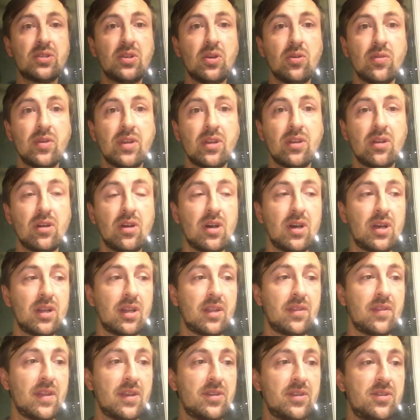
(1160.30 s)
going on,
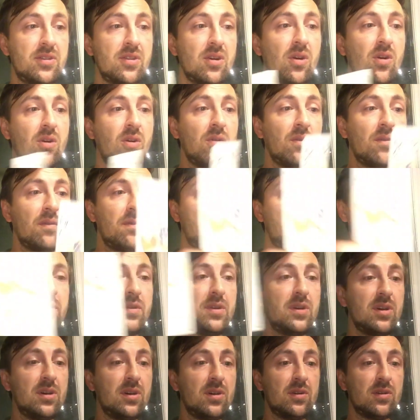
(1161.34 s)
and they don't
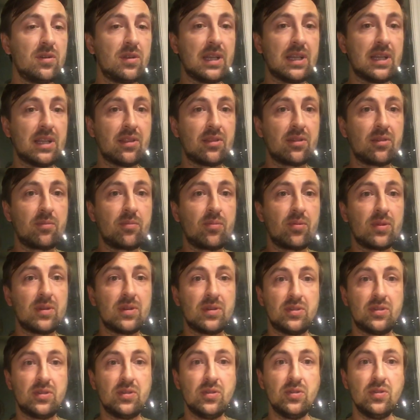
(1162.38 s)
feel like they're
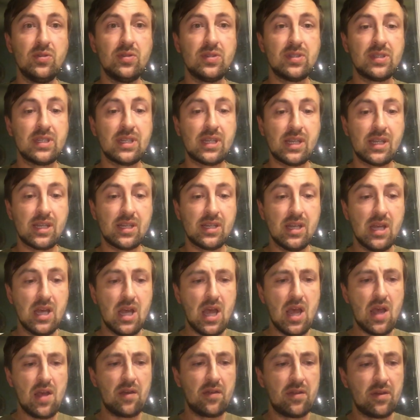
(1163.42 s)
producing
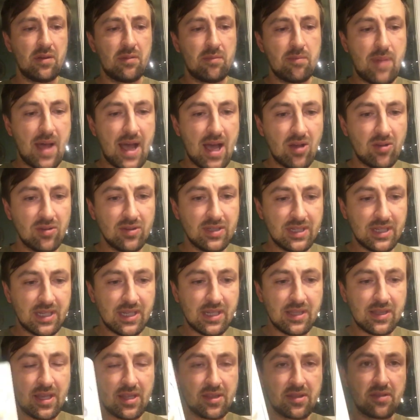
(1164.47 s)
the bounty
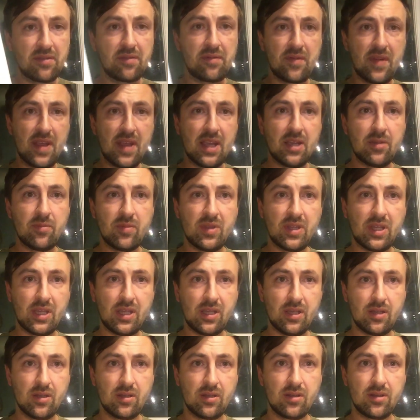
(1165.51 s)
that the
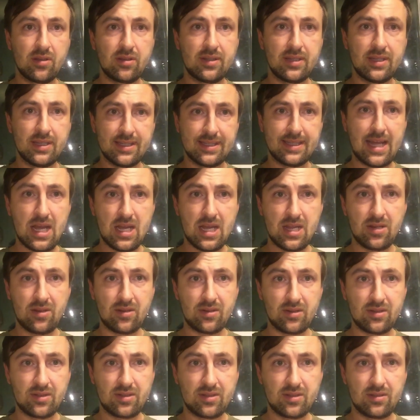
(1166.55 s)
family
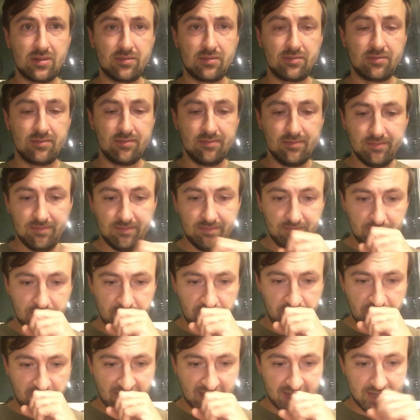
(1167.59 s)
desires.
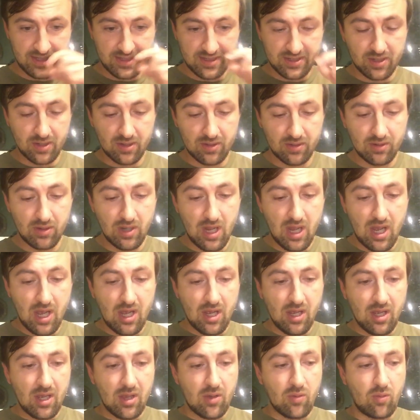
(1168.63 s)
And so
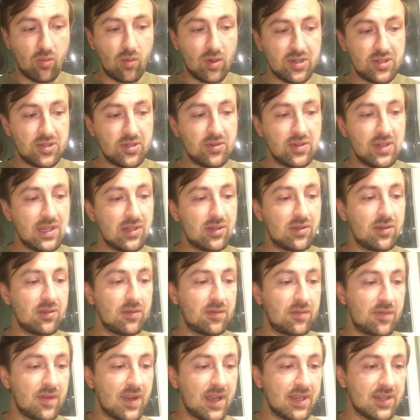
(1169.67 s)
what you need to
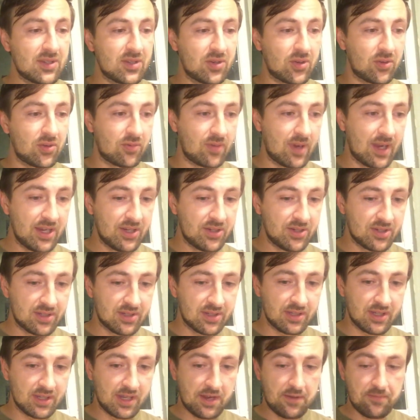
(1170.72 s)
face
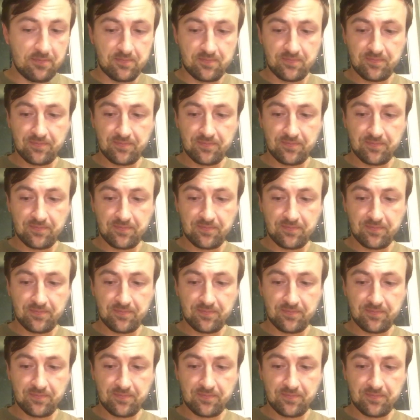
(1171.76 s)
courageously